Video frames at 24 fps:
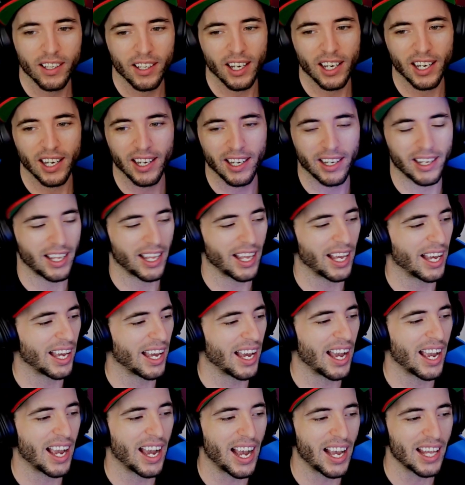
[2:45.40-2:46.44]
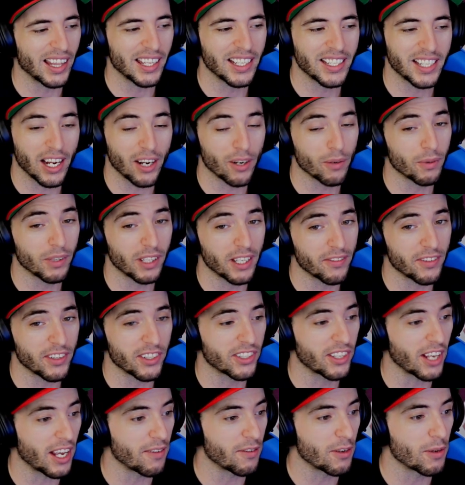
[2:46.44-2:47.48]
Uh, I highly doubt it will even
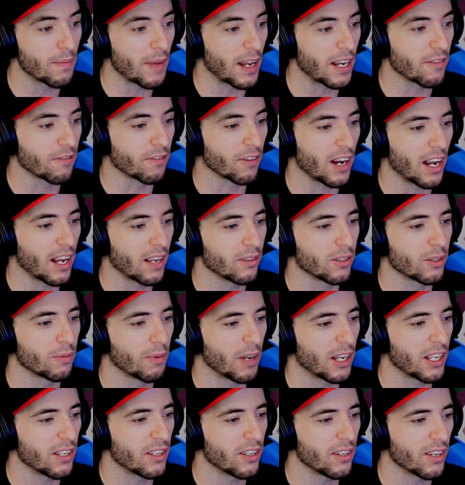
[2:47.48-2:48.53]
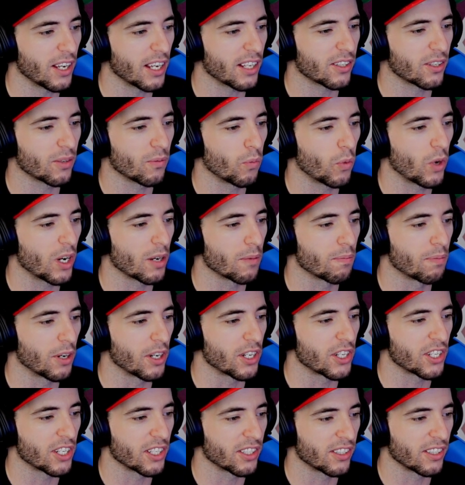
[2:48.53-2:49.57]
save you many frames, but you do get some weird
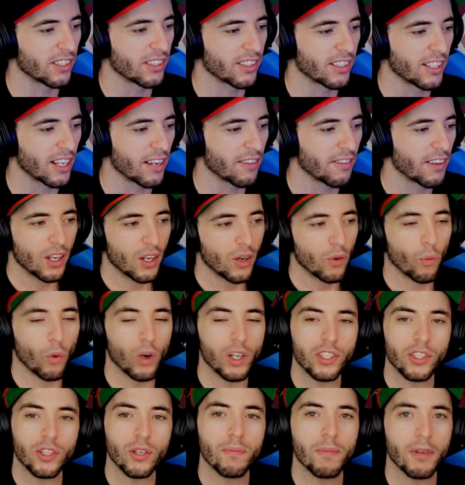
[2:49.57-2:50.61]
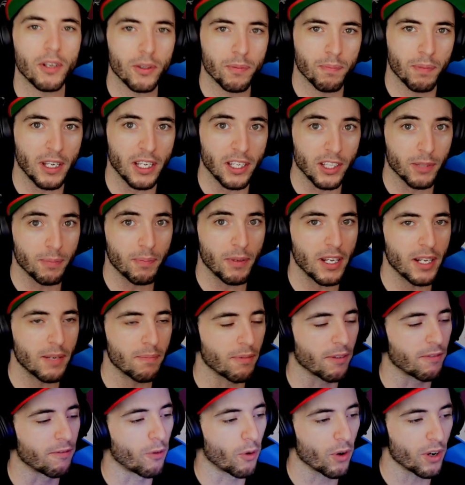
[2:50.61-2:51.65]
pushes and stuff. Once you build P-Speed
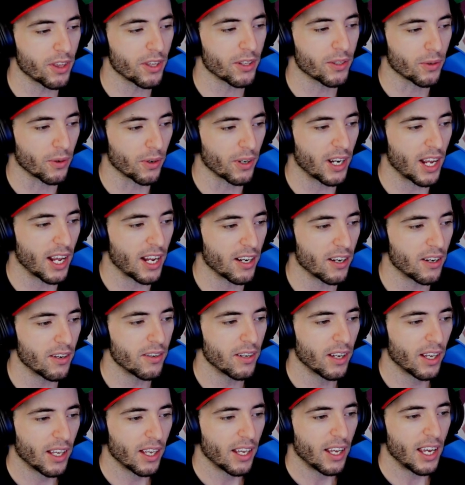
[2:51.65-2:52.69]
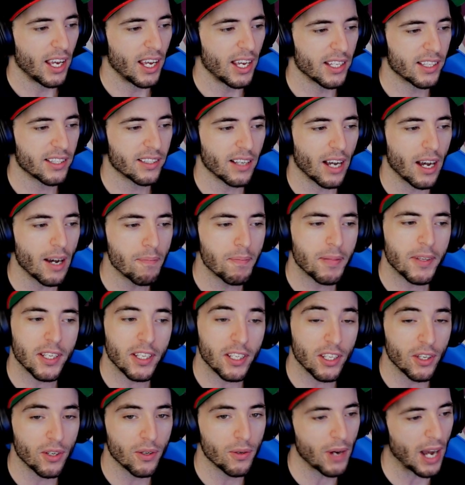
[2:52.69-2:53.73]
before the tornado, it's up to
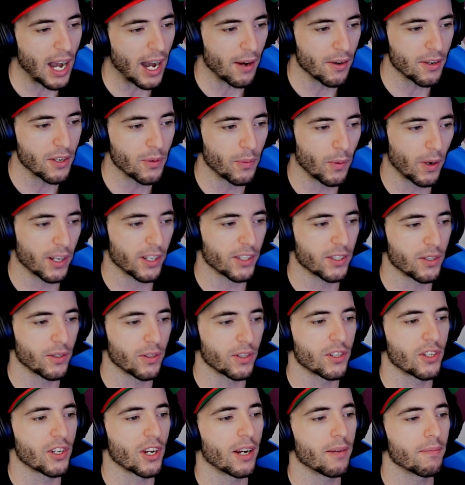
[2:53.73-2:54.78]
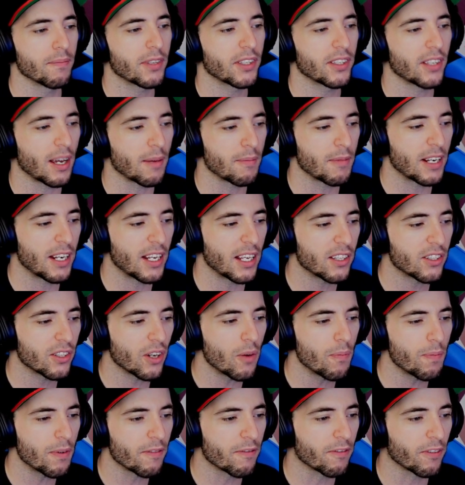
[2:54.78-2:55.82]
you how you want to do the jumps. I mean, it's
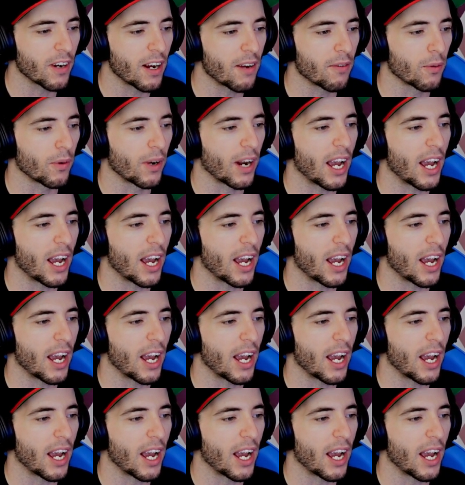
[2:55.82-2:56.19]
open for everyone.